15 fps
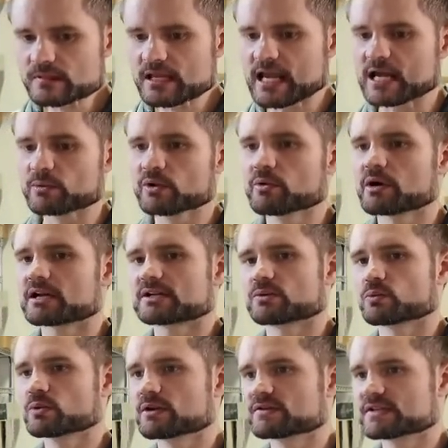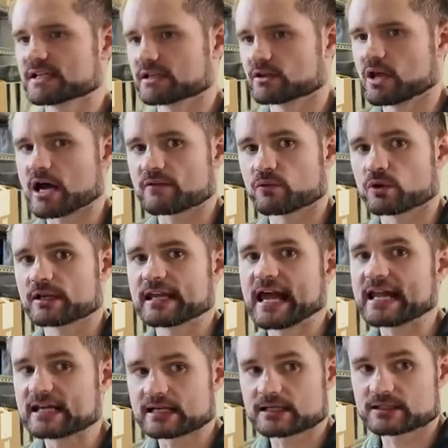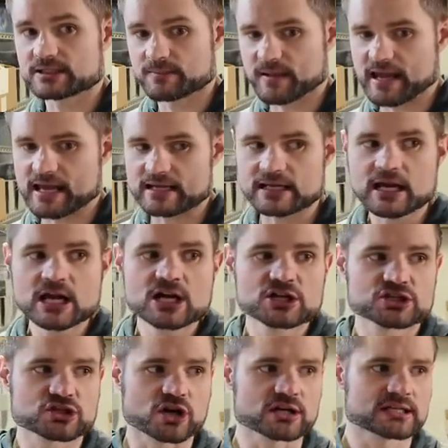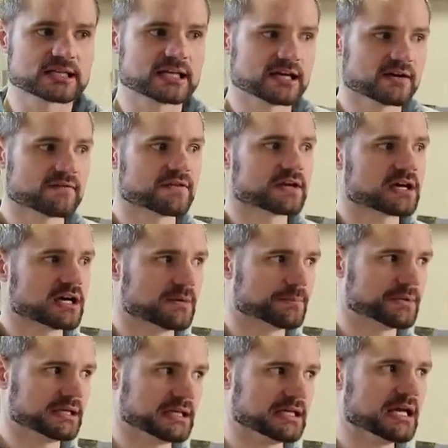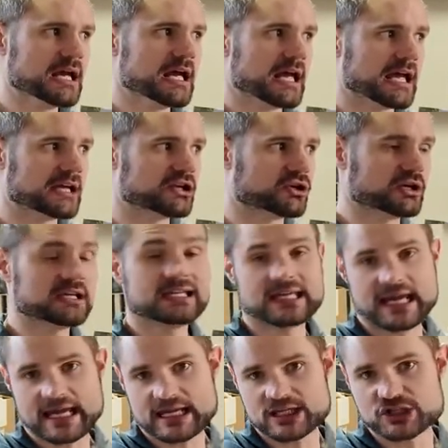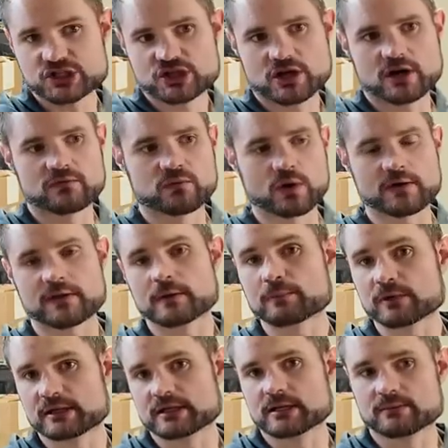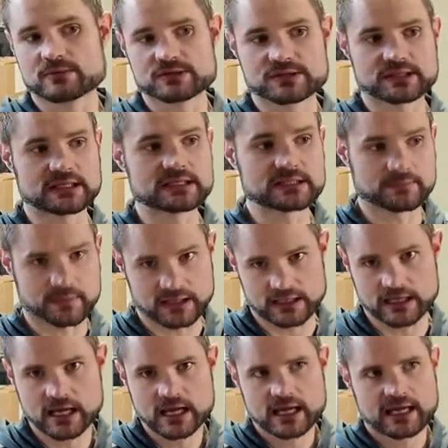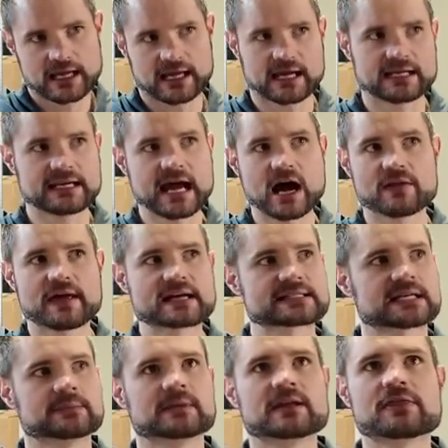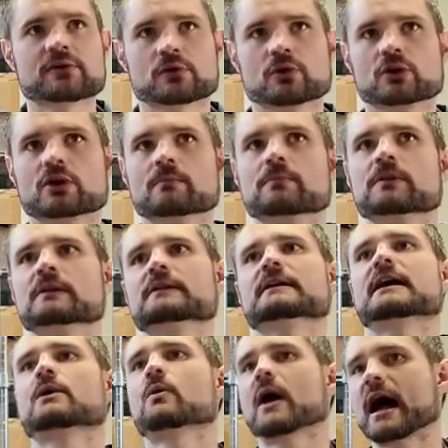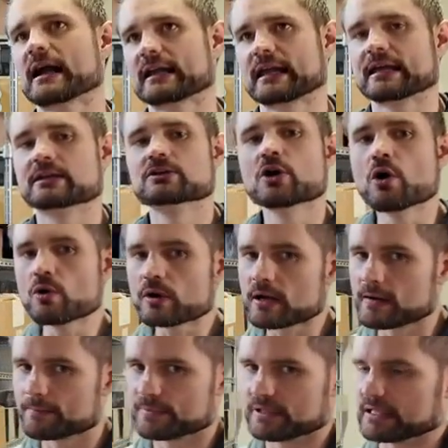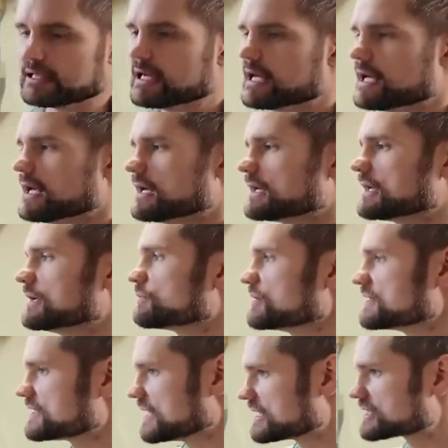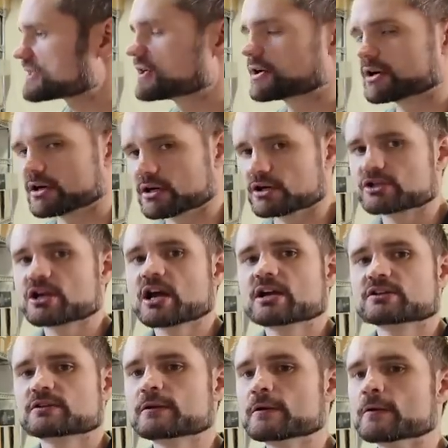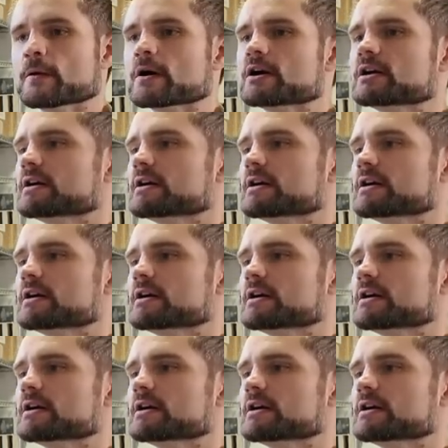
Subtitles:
And we would have seen a lot of organic demand start to give the company a good gauge of where their print numbers need to be. And now that's going to be thrown completely out of whack, and no company can resist the urge to